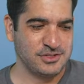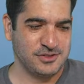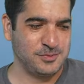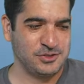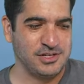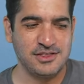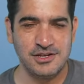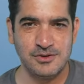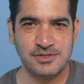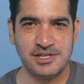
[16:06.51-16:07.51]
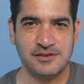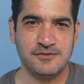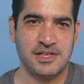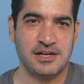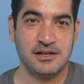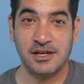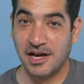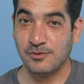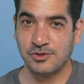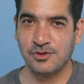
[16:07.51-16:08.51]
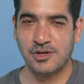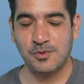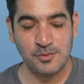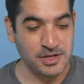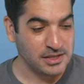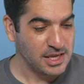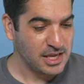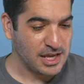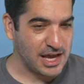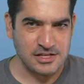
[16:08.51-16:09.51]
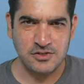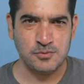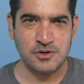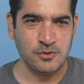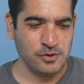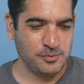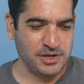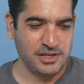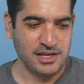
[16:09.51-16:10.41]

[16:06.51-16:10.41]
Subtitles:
especially the new stuff that I will show you in a moment, is super cool. But